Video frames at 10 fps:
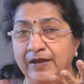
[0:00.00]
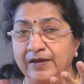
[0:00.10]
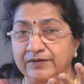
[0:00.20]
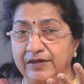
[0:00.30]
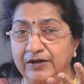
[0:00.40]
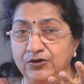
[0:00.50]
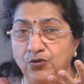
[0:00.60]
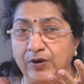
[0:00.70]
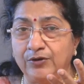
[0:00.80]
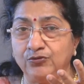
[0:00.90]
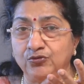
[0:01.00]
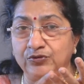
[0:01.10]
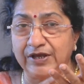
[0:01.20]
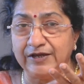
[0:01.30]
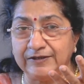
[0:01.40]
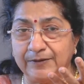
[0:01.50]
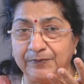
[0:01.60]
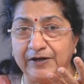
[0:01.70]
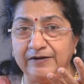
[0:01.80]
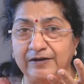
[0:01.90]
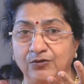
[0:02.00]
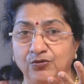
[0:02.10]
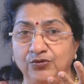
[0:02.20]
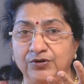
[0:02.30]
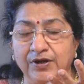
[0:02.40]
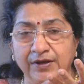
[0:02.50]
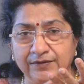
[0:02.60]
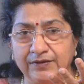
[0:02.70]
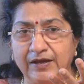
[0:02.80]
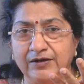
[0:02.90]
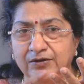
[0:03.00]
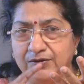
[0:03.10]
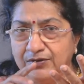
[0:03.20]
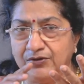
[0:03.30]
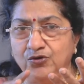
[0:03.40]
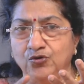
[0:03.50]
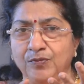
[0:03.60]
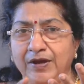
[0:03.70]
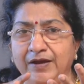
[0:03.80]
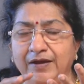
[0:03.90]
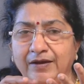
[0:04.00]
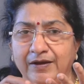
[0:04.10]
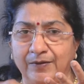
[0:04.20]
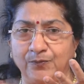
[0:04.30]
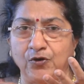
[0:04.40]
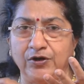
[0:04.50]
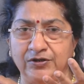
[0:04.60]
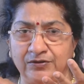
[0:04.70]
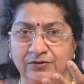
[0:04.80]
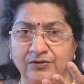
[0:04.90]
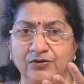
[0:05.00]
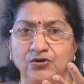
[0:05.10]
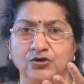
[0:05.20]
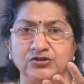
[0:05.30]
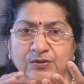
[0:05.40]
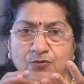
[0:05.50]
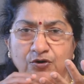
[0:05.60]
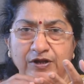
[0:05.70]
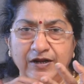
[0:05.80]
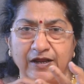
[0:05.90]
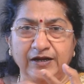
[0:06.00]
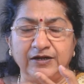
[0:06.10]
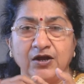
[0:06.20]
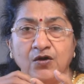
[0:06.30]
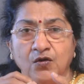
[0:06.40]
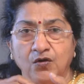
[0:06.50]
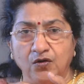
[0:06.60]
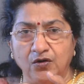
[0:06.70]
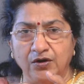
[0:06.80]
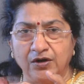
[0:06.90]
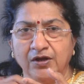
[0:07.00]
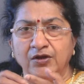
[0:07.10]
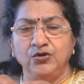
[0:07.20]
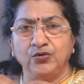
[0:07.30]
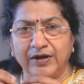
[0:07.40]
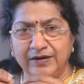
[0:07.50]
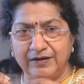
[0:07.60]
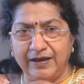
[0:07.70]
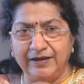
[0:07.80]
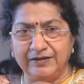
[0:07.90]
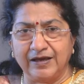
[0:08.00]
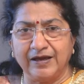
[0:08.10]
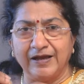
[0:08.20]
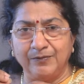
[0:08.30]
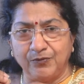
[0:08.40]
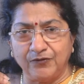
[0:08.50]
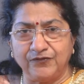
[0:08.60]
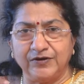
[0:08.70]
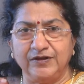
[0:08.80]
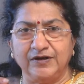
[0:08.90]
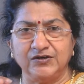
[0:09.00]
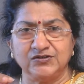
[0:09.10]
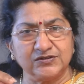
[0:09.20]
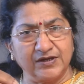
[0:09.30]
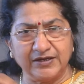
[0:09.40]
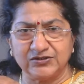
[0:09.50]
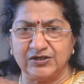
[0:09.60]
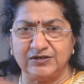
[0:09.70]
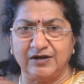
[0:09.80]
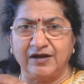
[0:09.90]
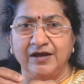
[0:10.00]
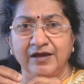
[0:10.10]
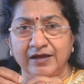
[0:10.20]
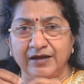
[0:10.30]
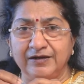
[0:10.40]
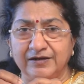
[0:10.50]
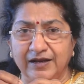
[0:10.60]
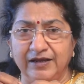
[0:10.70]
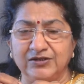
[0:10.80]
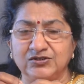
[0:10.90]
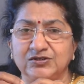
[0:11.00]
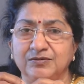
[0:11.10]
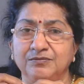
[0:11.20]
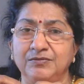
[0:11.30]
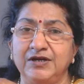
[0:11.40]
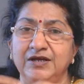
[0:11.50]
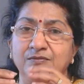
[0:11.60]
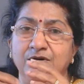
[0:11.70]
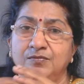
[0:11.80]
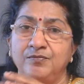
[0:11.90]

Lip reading: then you have to take the printout, then you may appoint your subordinate or you can take the help of others, etc. It takes minimum